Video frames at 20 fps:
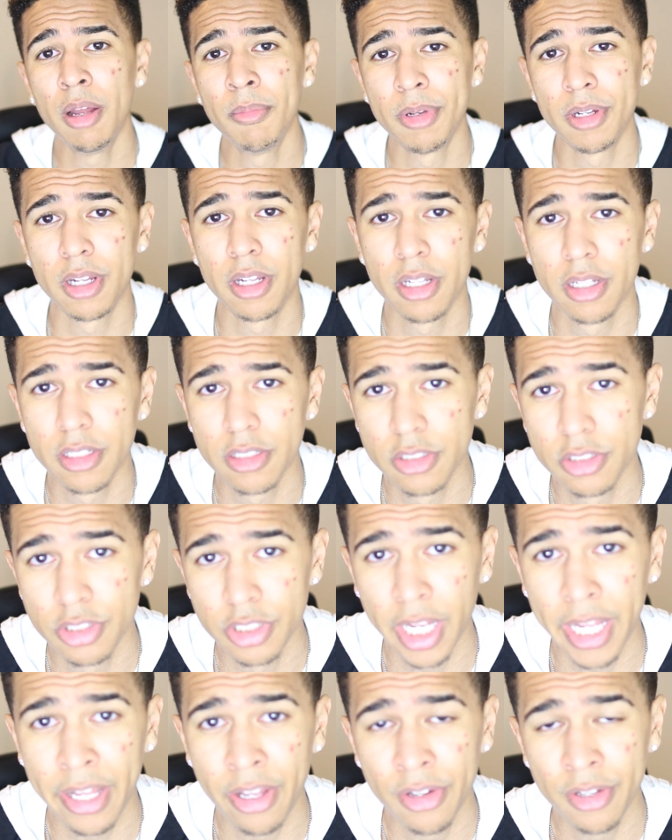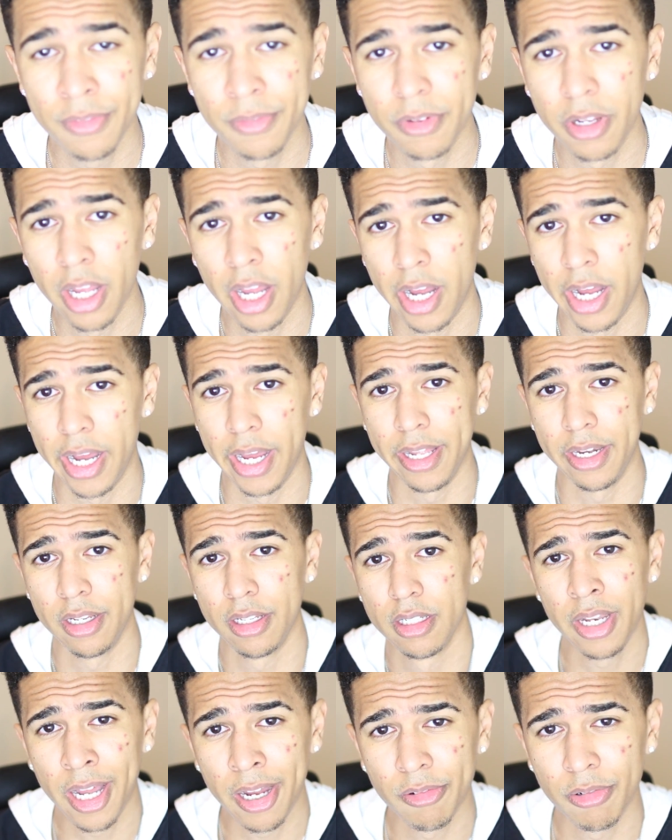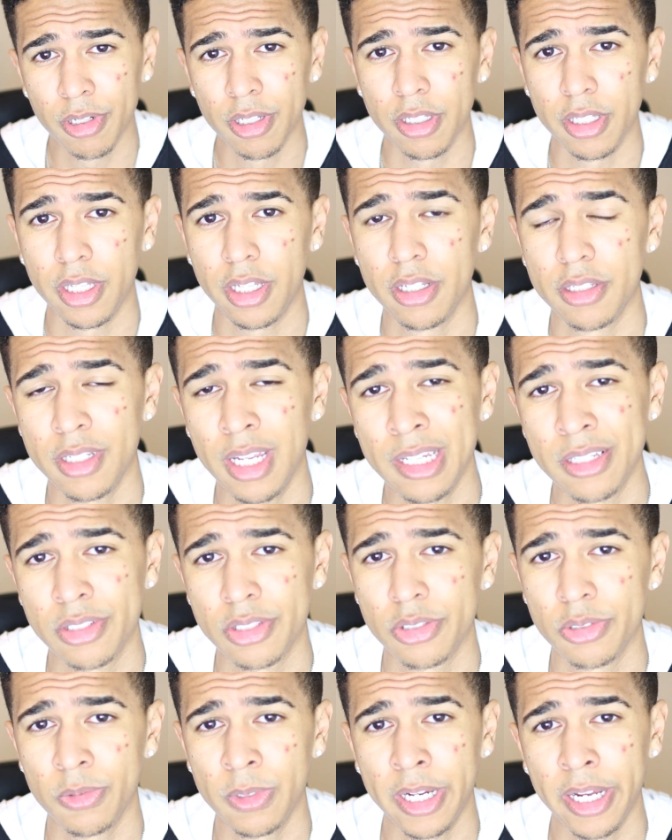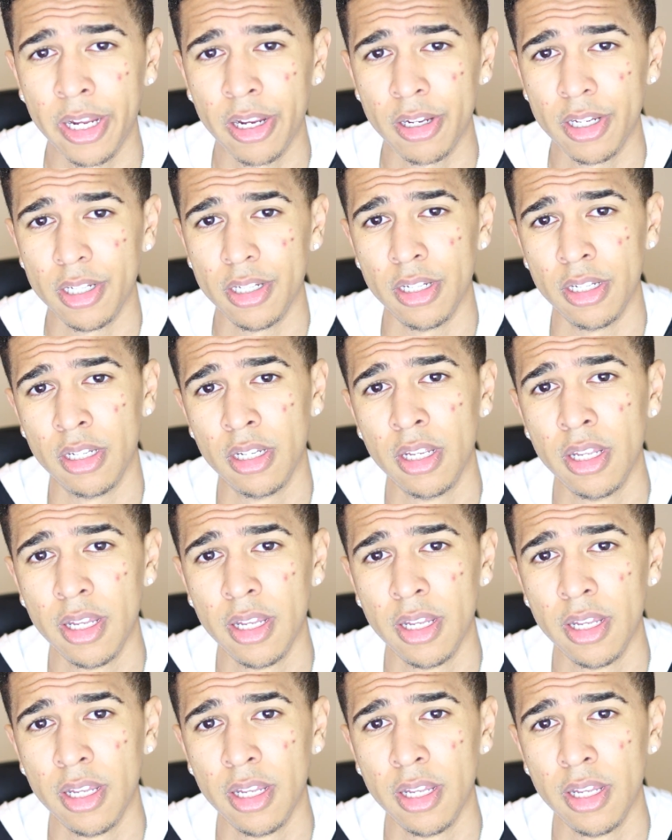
I'm a child of God. Not really, because I swear and